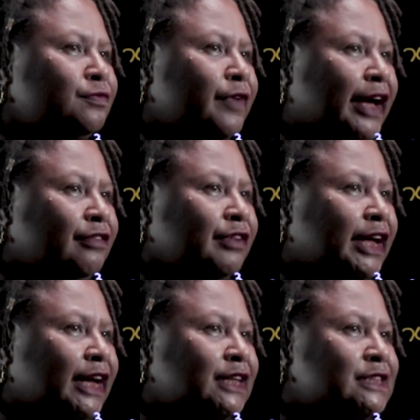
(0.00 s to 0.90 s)

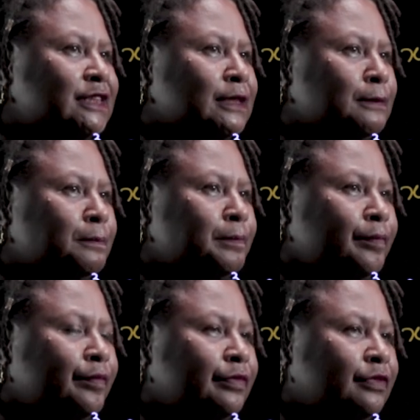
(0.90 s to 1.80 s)
5x,
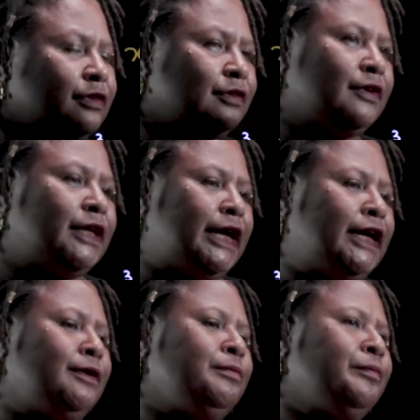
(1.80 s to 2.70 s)
okay?